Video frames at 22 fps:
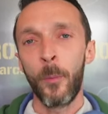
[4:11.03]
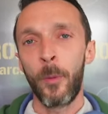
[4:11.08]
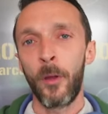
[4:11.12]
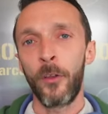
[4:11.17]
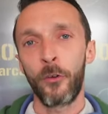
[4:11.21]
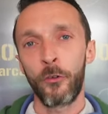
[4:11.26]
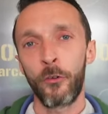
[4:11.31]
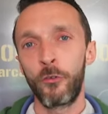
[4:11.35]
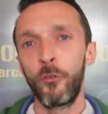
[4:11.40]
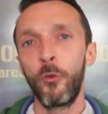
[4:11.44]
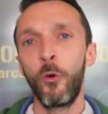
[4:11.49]
but
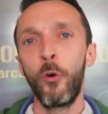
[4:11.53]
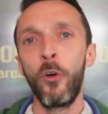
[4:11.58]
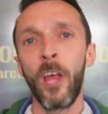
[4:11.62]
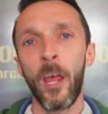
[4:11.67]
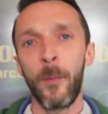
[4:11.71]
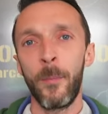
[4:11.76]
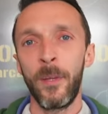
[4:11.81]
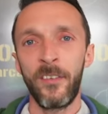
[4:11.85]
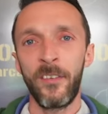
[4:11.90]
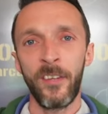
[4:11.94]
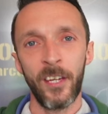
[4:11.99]
there's no
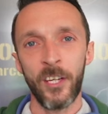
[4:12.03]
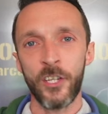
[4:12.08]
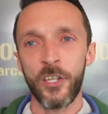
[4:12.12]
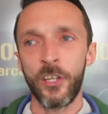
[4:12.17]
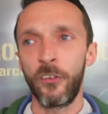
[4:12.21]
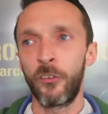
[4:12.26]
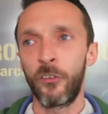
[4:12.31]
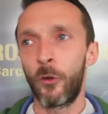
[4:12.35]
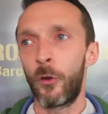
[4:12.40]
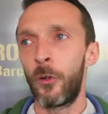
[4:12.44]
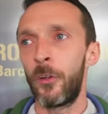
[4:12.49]

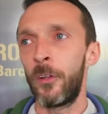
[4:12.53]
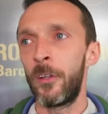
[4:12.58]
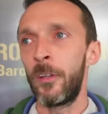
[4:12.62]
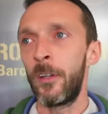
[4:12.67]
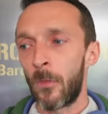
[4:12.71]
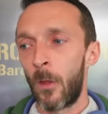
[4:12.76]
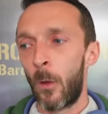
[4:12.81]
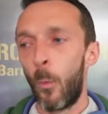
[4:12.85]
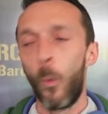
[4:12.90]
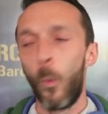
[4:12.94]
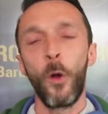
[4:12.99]
limitations on
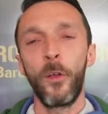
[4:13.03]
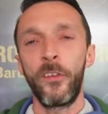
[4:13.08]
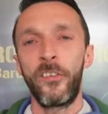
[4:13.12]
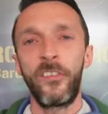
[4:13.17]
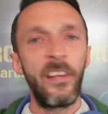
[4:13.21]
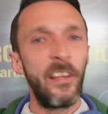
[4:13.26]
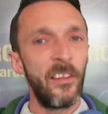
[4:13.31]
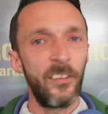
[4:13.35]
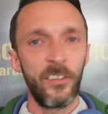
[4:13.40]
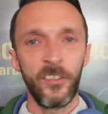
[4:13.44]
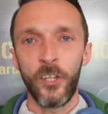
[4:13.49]
what
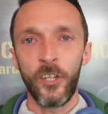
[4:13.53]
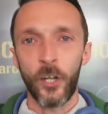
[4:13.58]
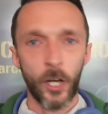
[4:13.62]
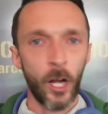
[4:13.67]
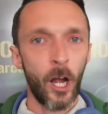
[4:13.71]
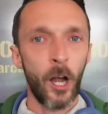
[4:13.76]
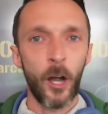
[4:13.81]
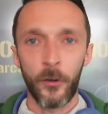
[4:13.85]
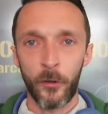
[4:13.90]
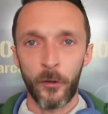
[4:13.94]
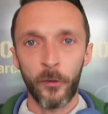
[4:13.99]
season your
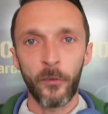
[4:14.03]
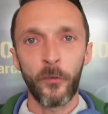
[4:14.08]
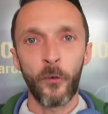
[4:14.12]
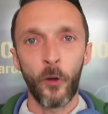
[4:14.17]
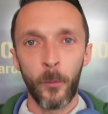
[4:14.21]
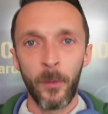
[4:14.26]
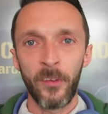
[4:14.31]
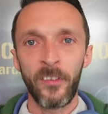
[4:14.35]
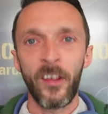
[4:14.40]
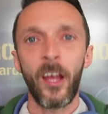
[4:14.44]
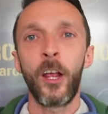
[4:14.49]
card is
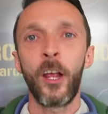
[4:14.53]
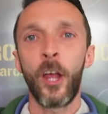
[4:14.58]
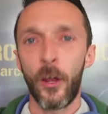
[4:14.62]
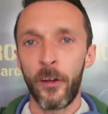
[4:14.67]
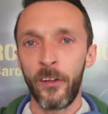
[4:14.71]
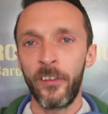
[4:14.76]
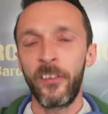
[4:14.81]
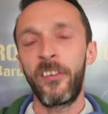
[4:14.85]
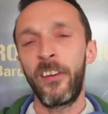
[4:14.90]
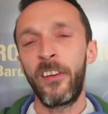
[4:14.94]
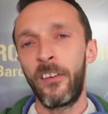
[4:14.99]
from. Is it a
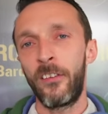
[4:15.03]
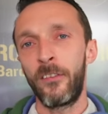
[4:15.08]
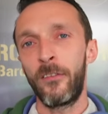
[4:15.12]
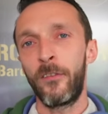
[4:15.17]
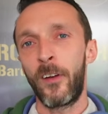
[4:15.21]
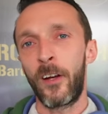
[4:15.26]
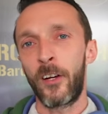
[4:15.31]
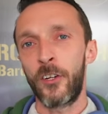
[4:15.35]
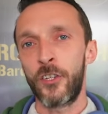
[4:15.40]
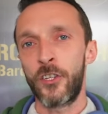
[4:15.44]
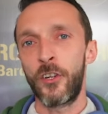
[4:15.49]
current season
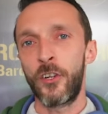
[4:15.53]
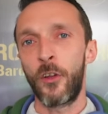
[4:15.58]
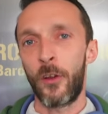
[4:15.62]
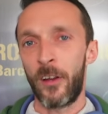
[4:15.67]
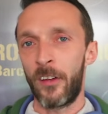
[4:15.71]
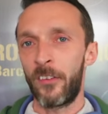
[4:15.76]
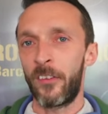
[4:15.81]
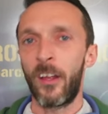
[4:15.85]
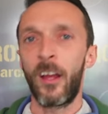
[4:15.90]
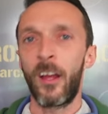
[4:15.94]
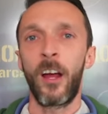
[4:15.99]
version or
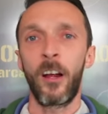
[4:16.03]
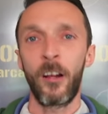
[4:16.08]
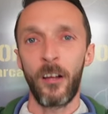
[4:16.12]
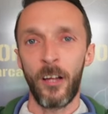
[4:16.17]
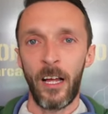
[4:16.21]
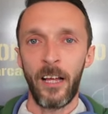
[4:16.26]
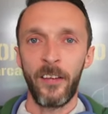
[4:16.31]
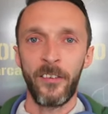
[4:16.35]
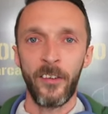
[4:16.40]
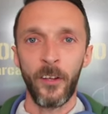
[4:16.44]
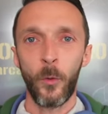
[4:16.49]
is it a
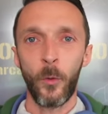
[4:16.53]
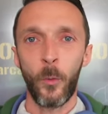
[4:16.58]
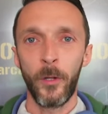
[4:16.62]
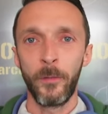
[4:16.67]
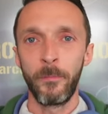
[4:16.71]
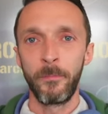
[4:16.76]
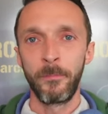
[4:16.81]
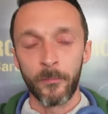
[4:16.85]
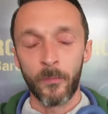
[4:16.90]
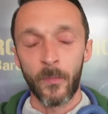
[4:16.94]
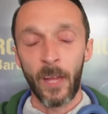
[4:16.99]
classic one?